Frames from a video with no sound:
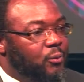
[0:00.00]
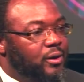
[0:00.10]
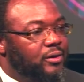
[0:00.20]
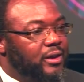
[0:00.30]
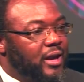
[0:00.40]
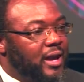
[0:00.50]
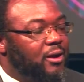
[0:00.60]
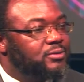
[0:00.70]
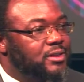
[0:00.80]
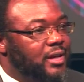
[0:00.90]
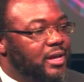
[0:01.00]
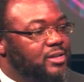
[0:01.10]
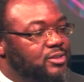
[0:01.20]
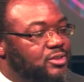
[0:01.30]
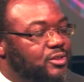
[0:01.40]
We are the housing
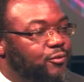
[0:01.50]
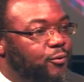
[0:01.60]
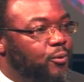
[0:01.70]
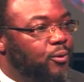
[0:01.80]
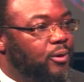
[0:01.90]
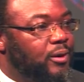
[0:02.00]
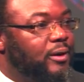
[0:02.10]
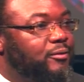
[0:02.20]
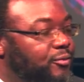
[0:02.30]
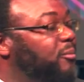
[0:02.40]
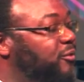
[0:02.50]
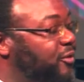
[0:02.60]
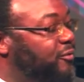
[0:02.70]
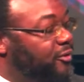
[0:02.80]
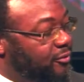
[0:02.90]
agency for
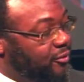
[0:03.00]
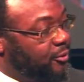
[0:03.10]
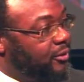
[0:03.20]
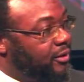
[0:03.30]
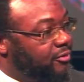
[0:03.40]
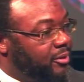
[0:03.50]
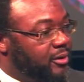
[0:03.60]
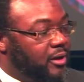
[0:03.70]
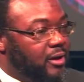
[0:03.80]
the federal government,